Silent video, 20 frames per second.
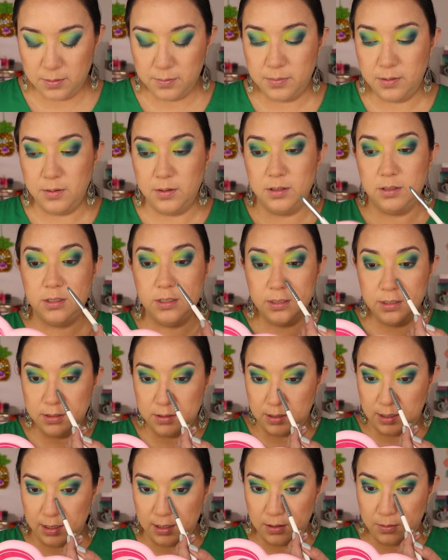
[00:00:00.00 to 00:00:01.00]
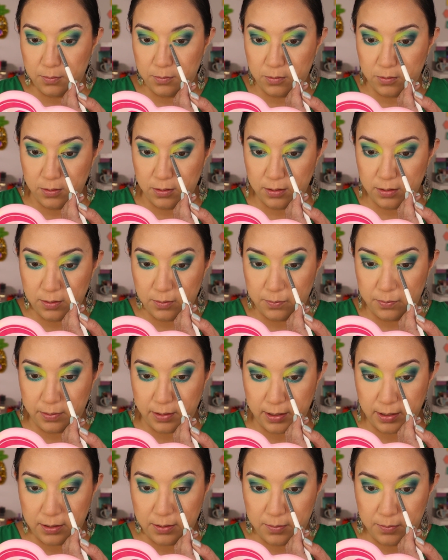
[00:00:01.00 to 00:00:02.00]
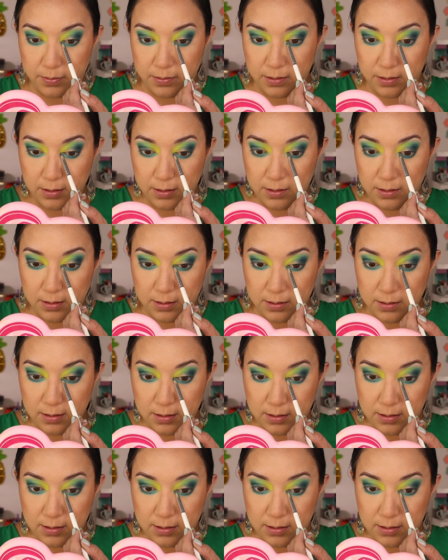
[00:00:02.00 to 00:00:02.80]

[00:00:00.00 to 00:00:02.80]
but just like more on the bottom part.